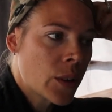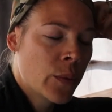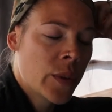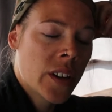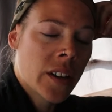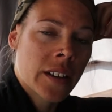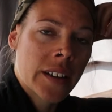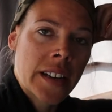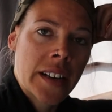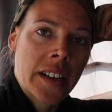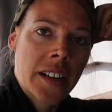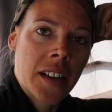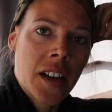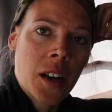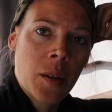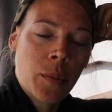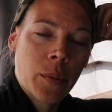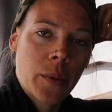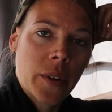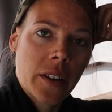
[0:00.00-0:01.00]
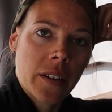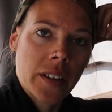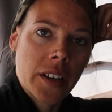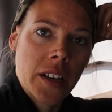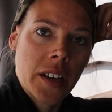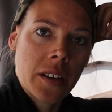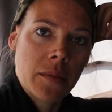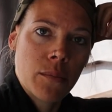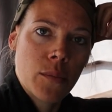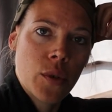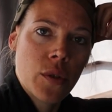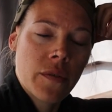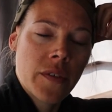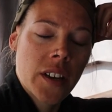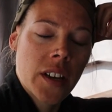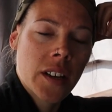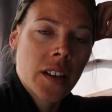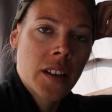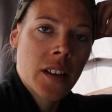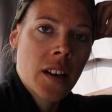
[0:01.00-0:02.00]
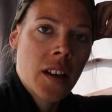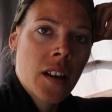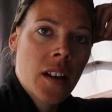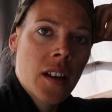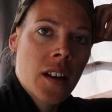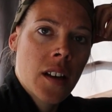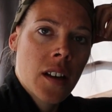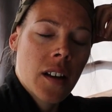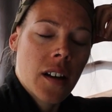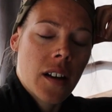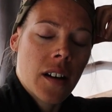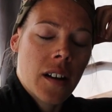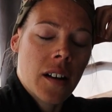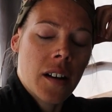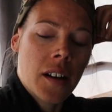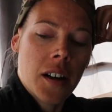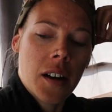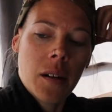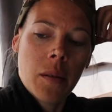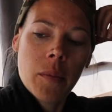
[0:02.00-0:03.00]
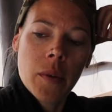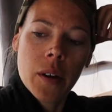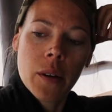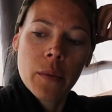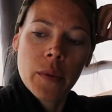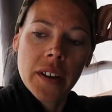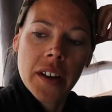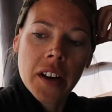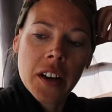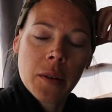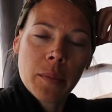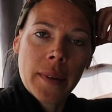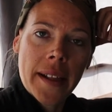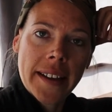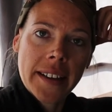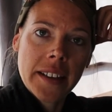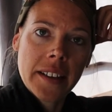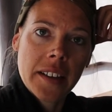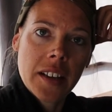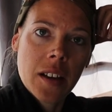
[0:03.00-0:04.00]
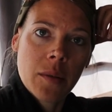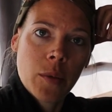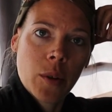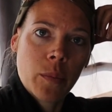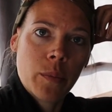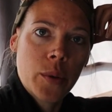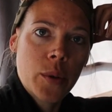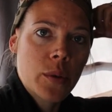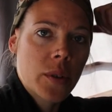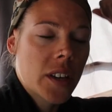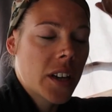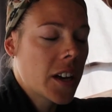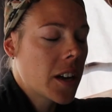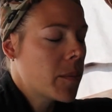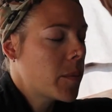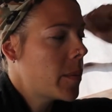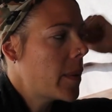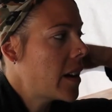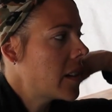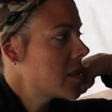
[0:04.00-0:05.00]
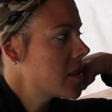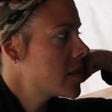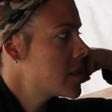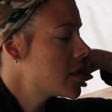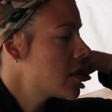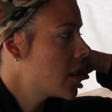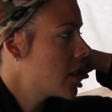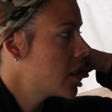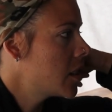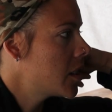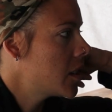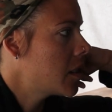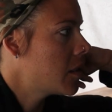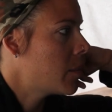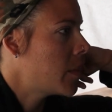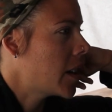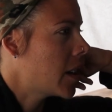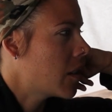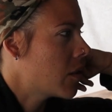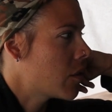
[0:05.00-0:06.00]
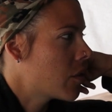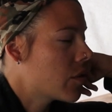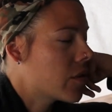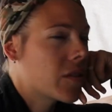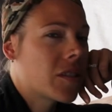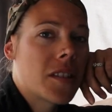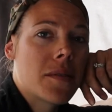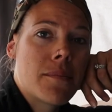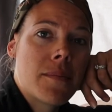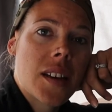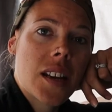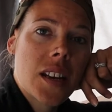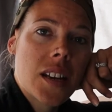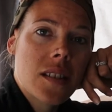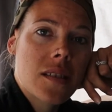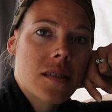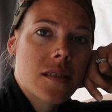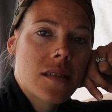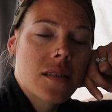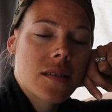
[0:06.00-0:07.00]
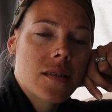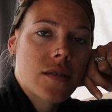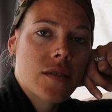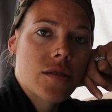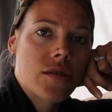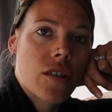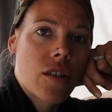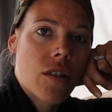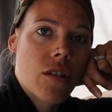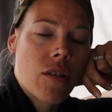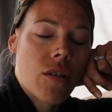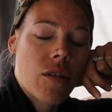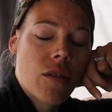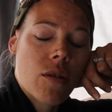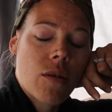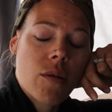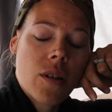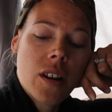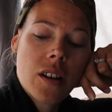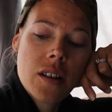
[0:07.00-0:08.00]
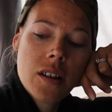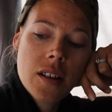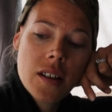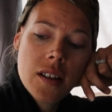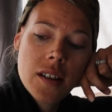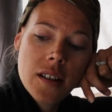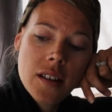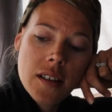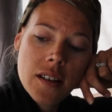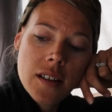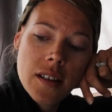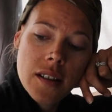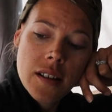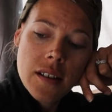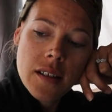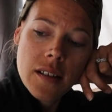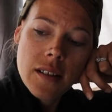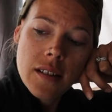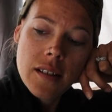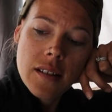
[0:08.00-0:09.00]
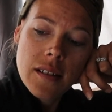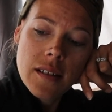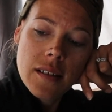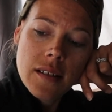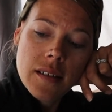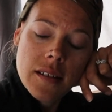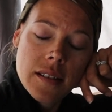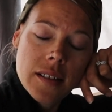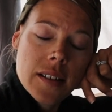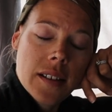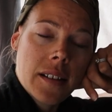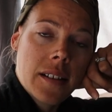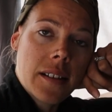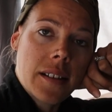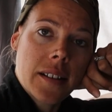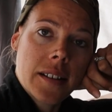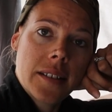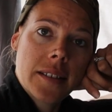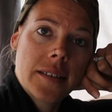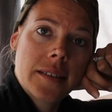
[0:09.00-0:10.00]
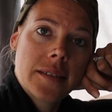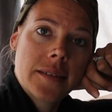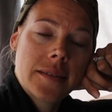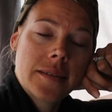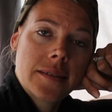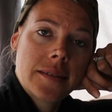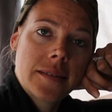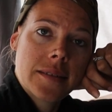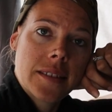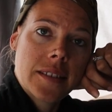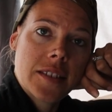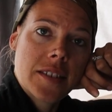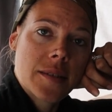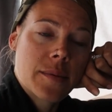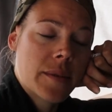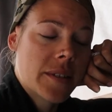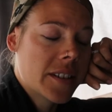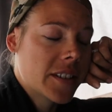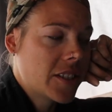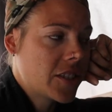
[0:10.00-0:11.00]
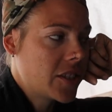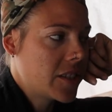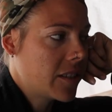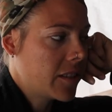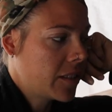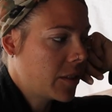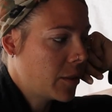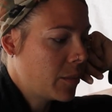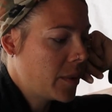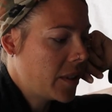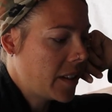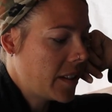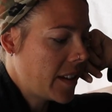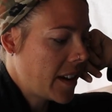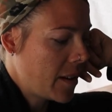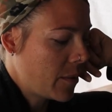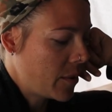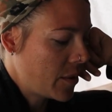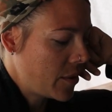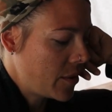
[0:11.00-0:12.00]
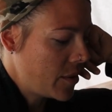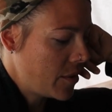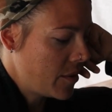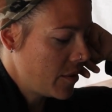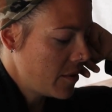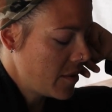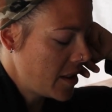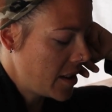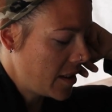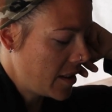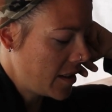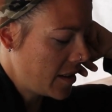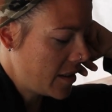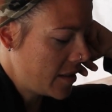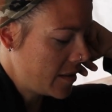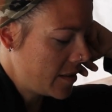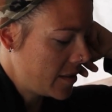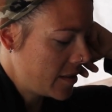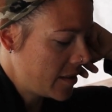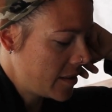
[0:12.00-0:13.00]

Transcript: we are getting up, we are getting moving. We got our black and camo boot camp about to start in about 30 minutes. So yeah, I just wanted to share a little bit of that with you. And